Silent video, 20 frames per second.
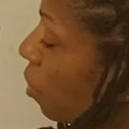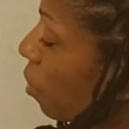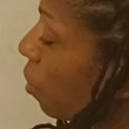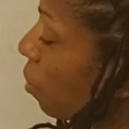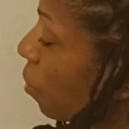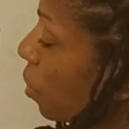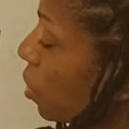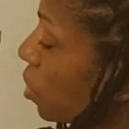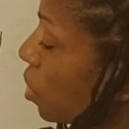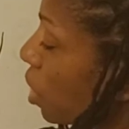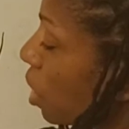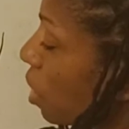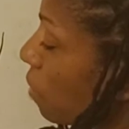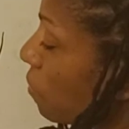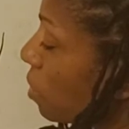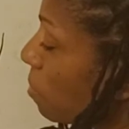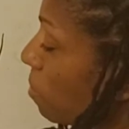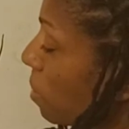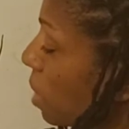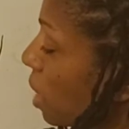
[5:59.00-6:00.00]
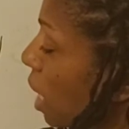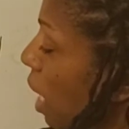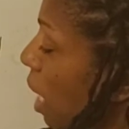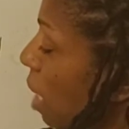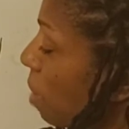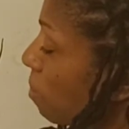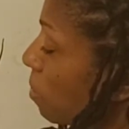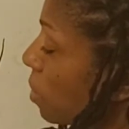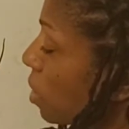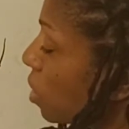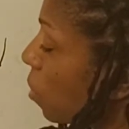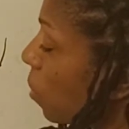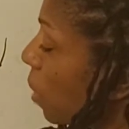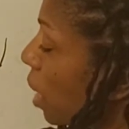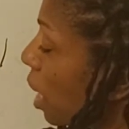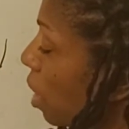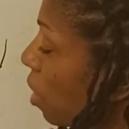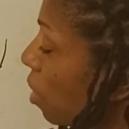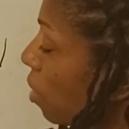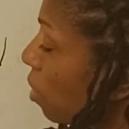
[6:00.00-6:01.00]
which gives me m
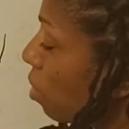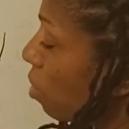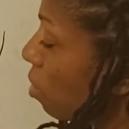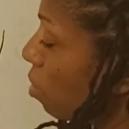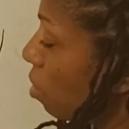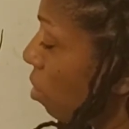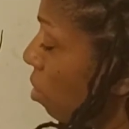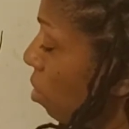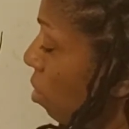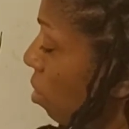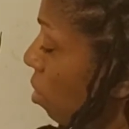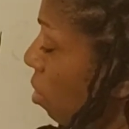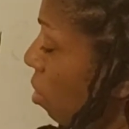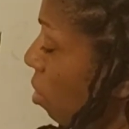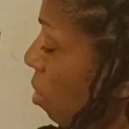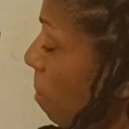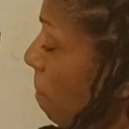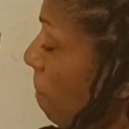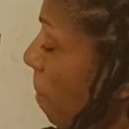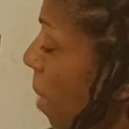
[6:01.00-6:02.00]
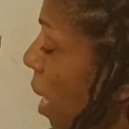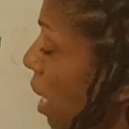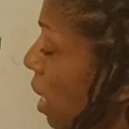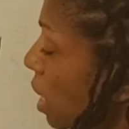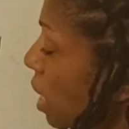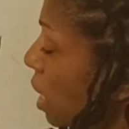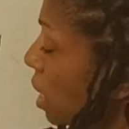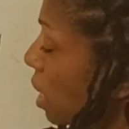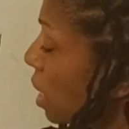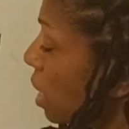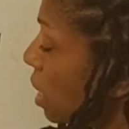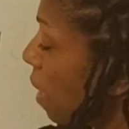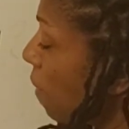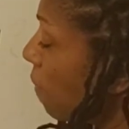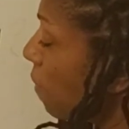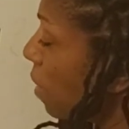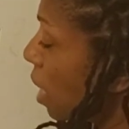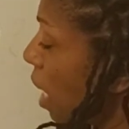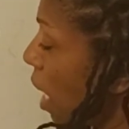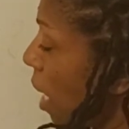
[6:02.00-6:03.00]
squared minus
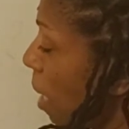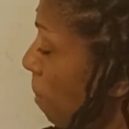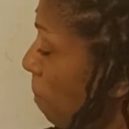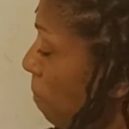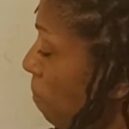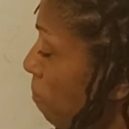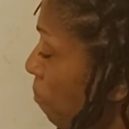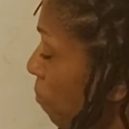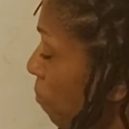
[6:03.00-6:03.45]
7m